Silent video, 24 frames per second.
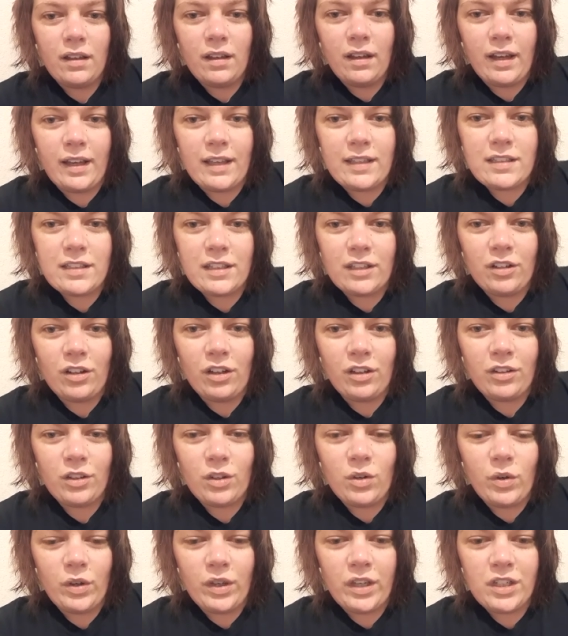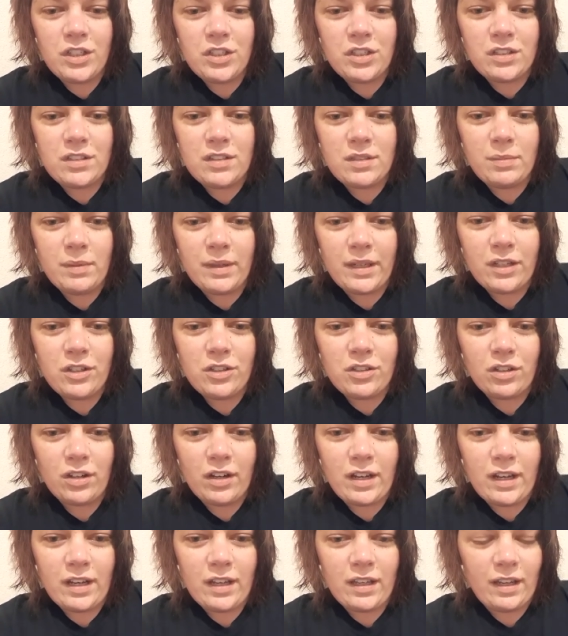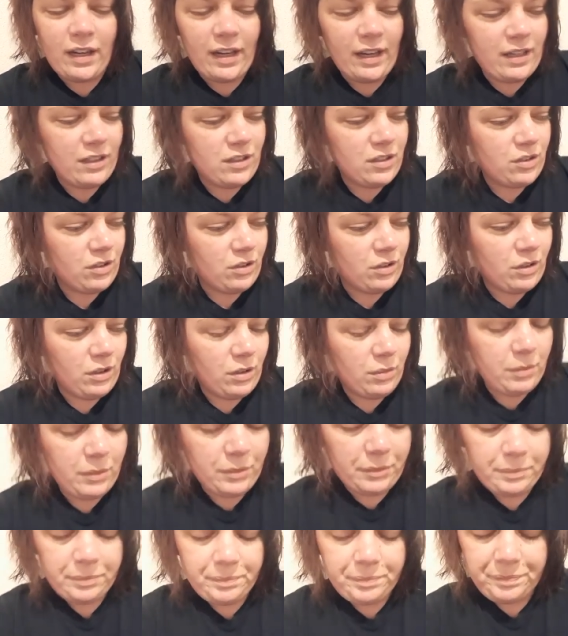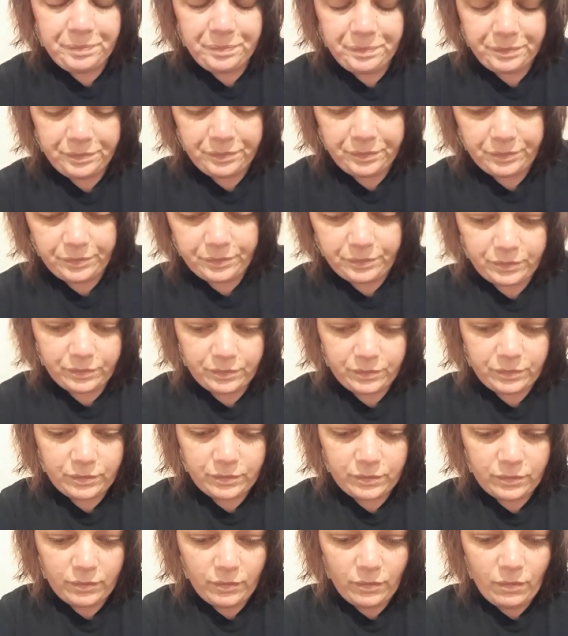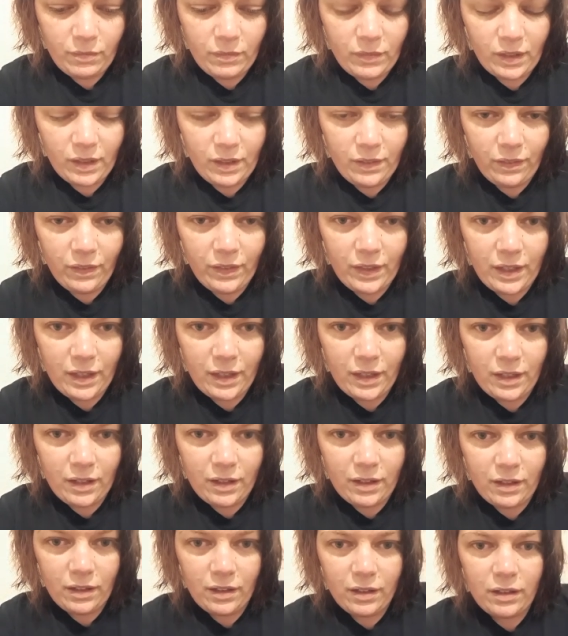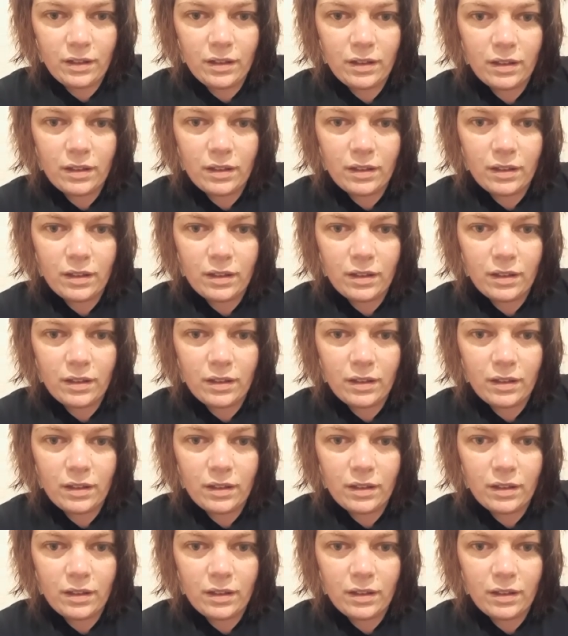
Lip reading: asking all the questions to make sure I could answer them. And then